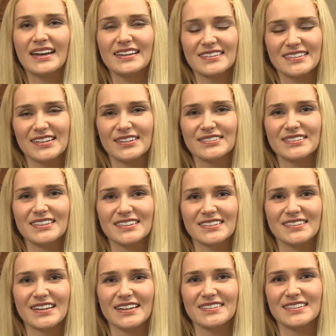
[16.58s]
and he's here to
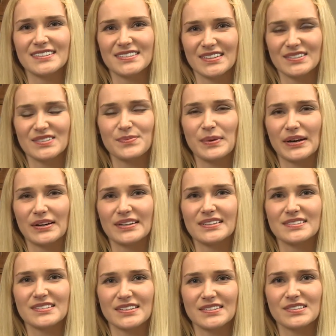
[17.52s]
discuss his
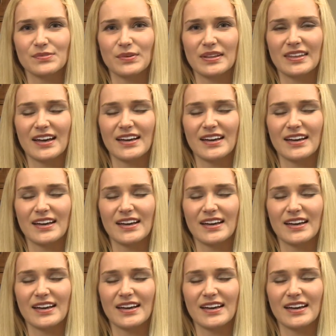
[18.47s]
experiences with